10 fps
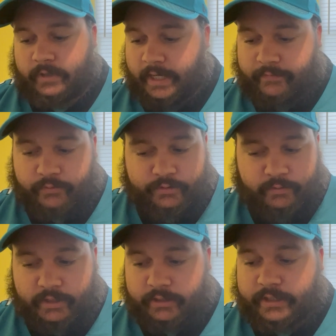Everyone
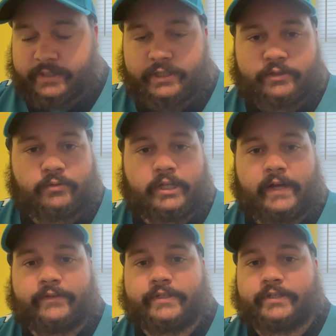around the leagues thinks we're a
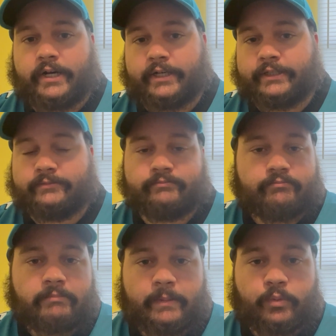laughing stock.
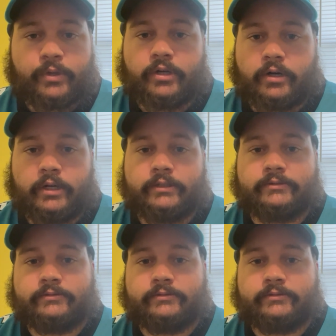Maybe we are.